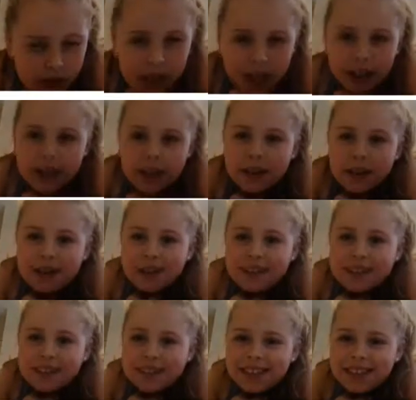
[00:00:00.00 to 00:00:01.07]
I. know,
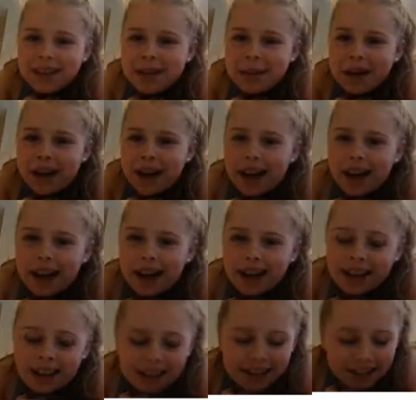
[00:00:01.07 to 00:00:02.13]
it's really bad.
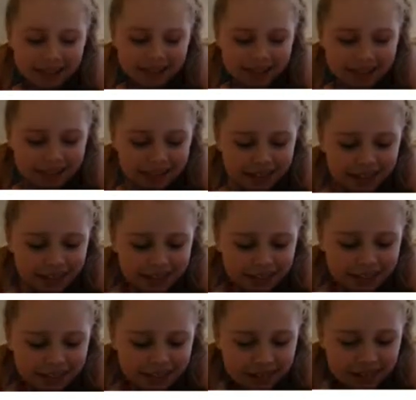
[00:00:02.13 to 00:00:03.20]

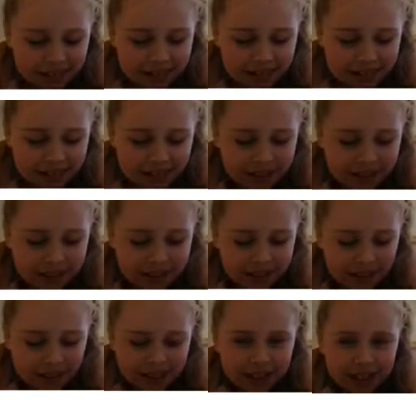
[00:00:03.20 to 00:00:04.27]
I.
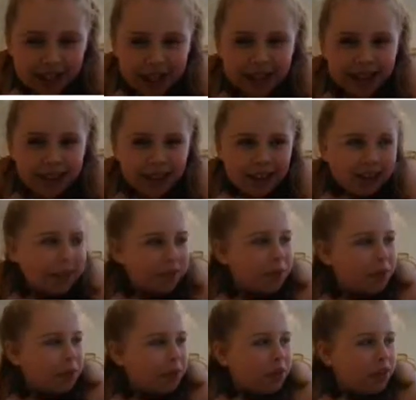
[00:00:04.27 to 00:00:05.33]
They deleted loads of
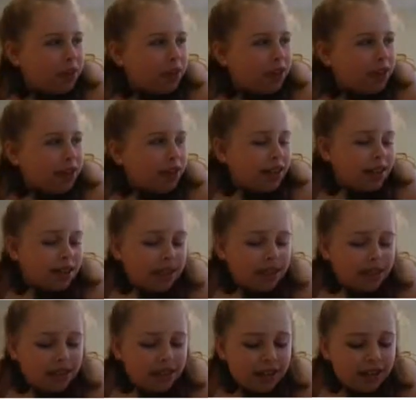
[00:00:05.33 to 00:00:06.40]
my music
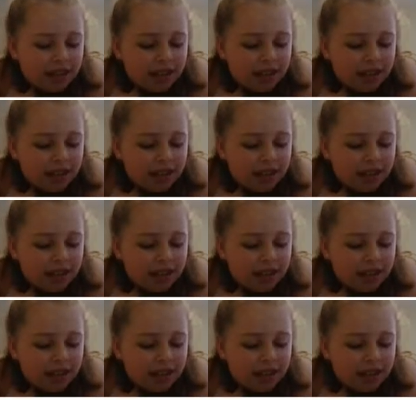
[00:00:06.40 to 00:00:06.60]
plays.